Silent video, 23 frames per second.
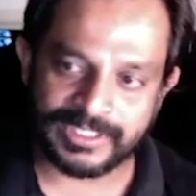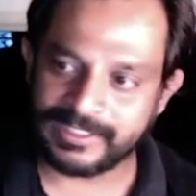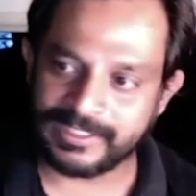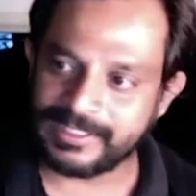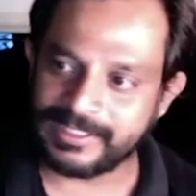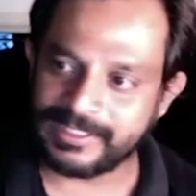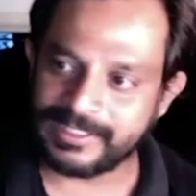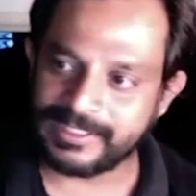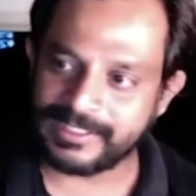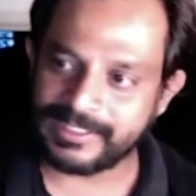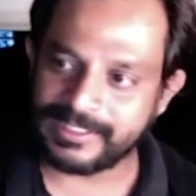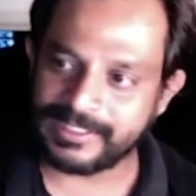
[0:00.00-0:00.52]

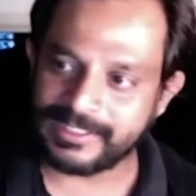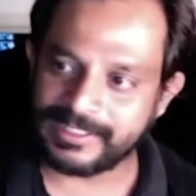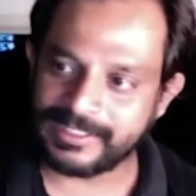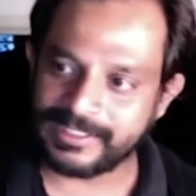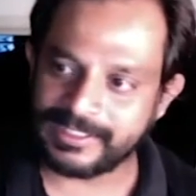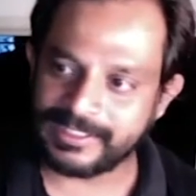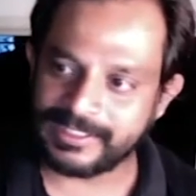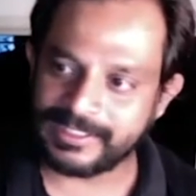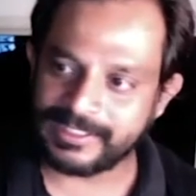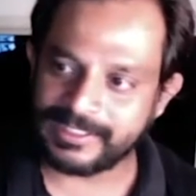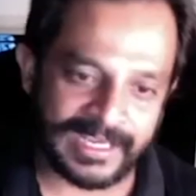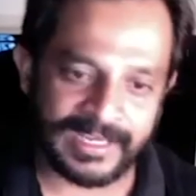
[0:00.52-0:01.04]
they told us,
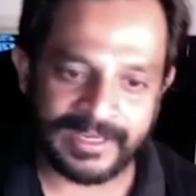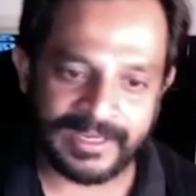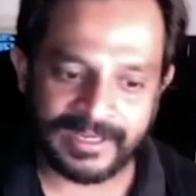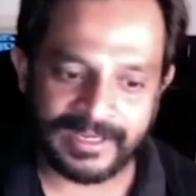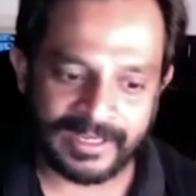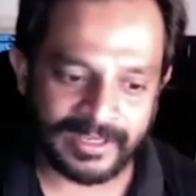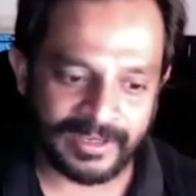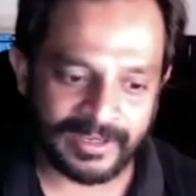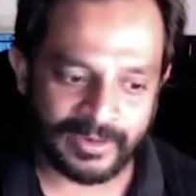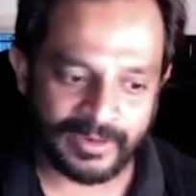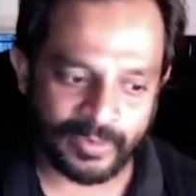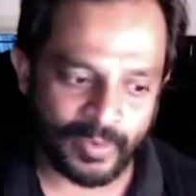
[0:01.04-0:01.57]
hey,
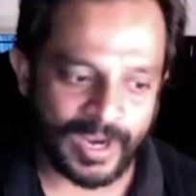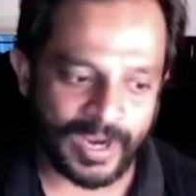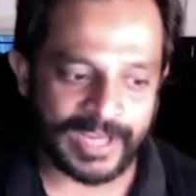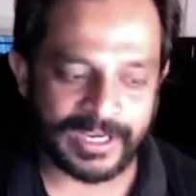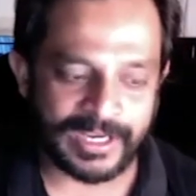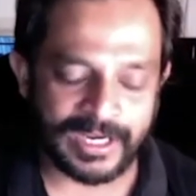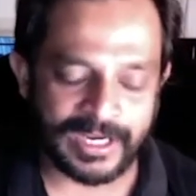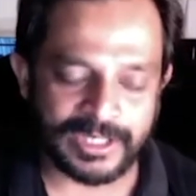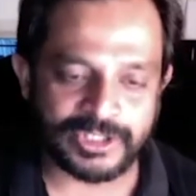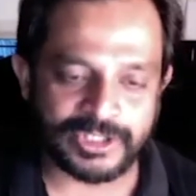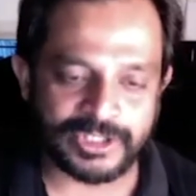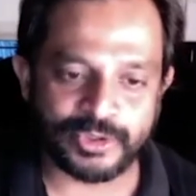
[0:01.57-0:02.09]
why
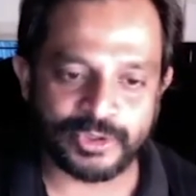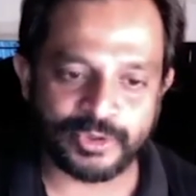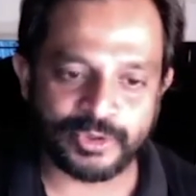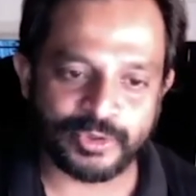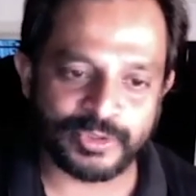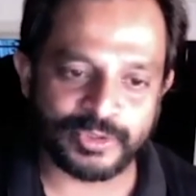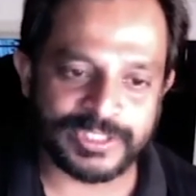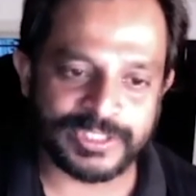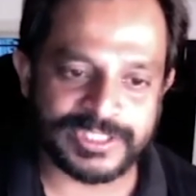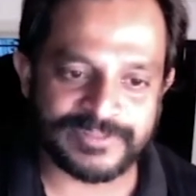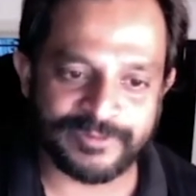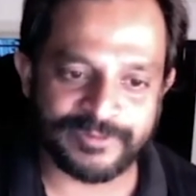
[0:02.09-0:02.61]
can't you do
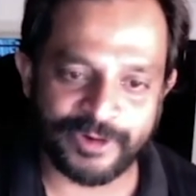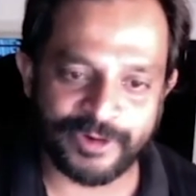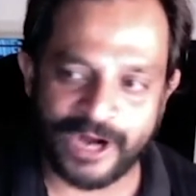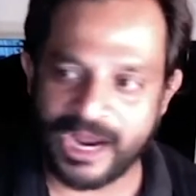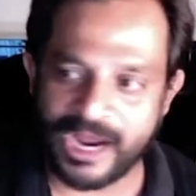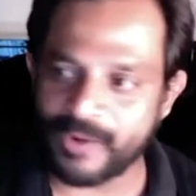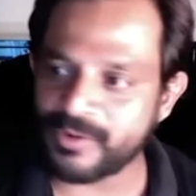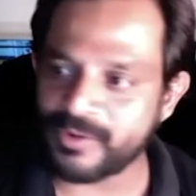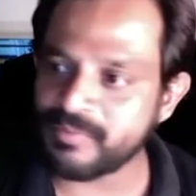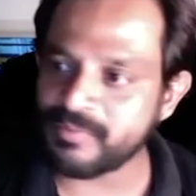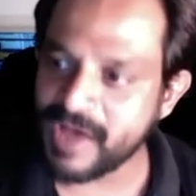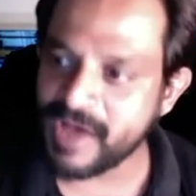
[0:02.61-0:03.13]
this for
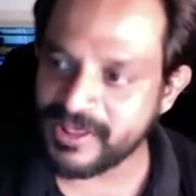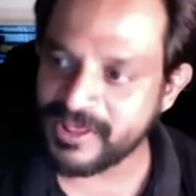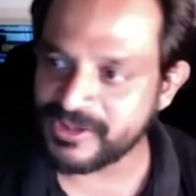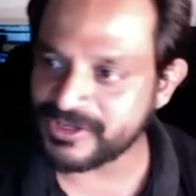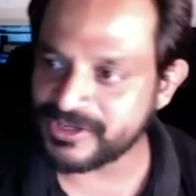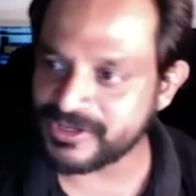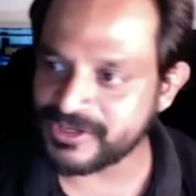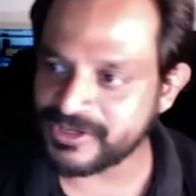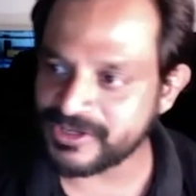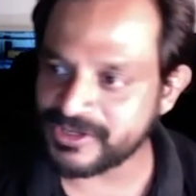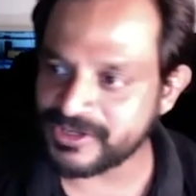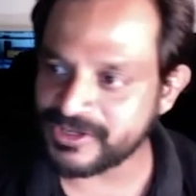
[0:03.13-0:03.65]
our
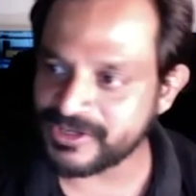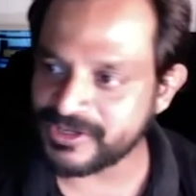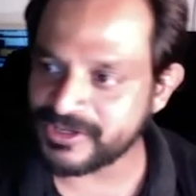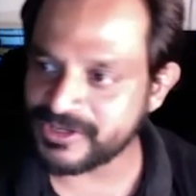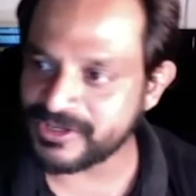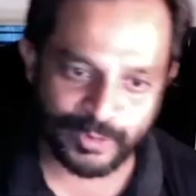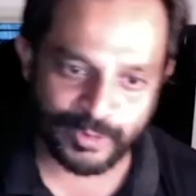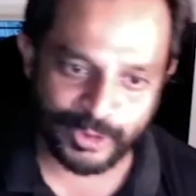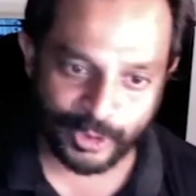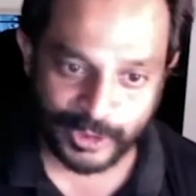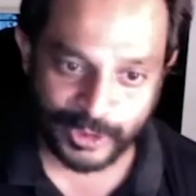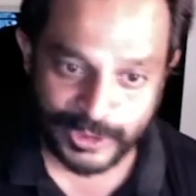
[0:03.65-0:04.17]
mothers? They
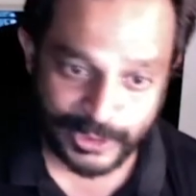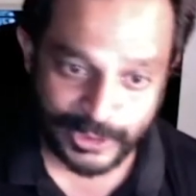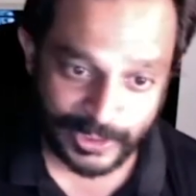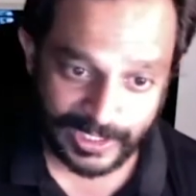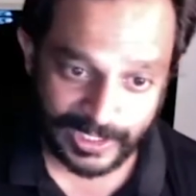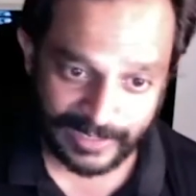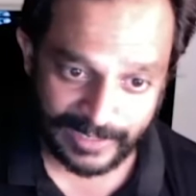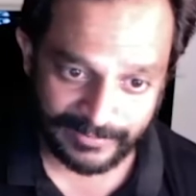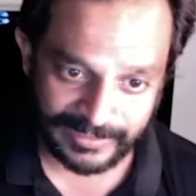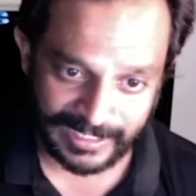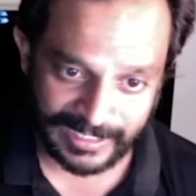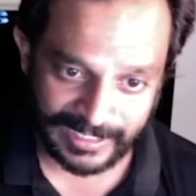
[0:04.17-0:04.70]
would also
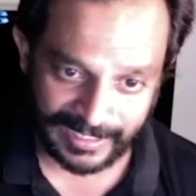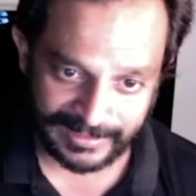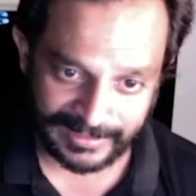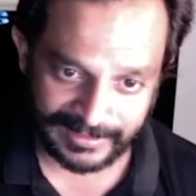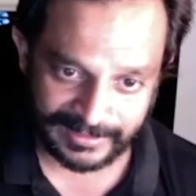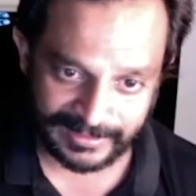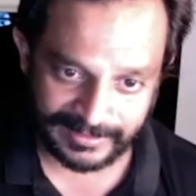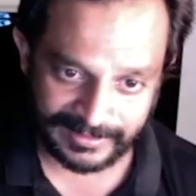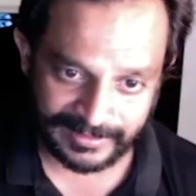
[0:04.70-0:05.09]
love that.